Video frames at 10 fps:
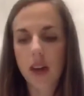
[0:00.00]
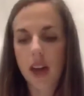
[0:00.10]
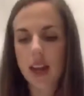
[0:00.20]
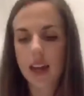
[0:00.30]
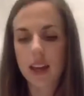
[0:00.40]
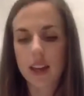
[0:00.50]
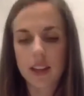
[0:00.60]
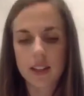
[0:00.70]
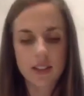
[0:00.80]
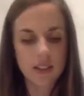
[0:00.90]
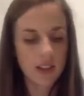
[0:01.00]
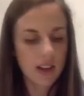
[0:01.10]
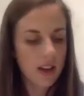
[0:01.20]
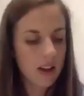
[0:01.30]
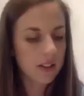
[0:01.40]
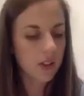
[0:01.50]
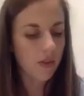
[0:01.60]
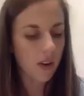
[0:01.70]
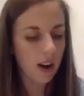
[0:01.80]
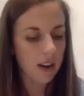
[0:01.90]
and so
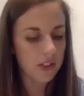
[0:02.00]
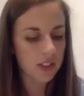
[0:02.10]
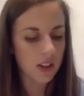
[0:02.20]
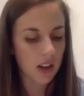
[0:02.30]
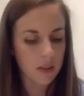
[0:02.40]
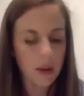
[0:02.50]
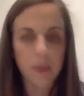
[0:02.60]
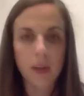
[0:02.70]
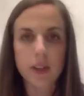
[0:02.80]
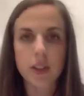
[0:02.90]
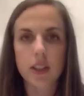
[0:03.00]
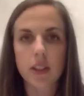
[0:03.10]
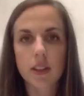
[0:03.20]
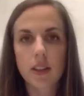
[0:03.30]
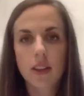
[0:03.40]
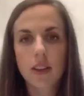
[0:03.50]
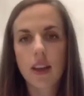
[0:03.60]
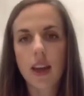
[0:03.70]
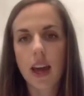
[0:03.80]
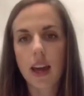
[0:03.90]
far I've just talked about pressure
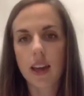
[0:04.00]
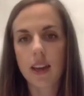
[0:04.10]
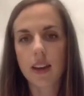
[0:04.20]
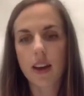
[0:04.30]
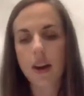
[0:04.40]
and